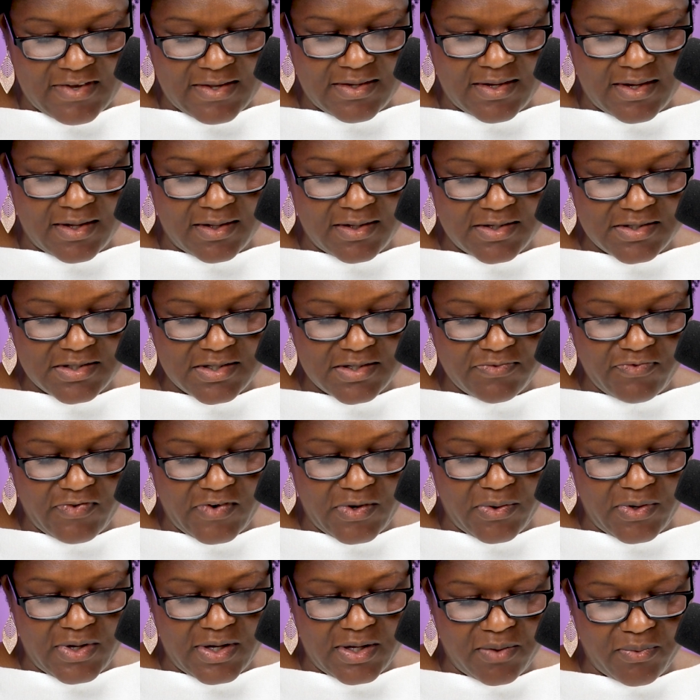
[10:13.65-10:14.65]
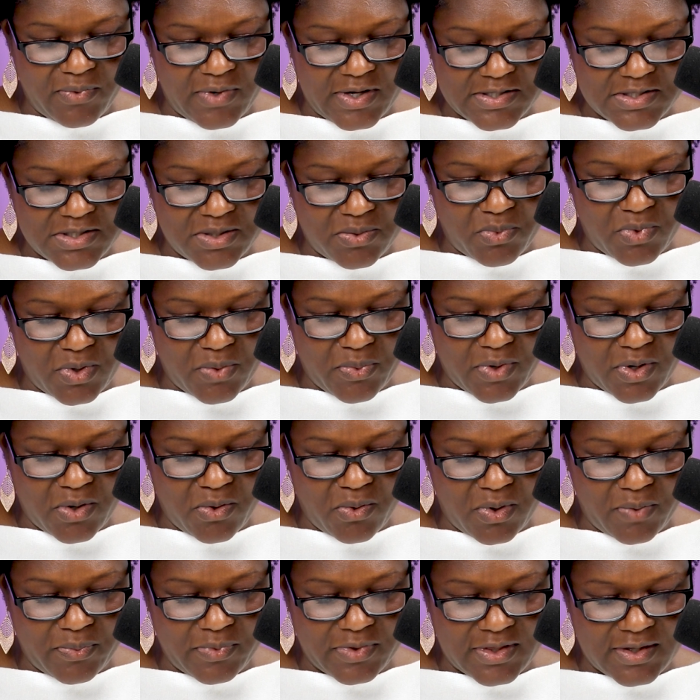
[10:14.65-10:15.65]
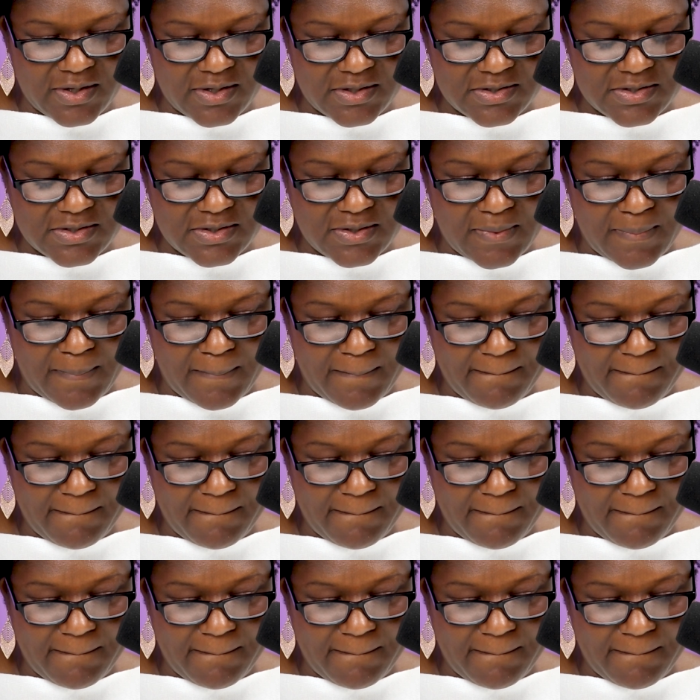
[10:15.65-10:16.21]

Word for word: Now, this is very interesting where we're going with this.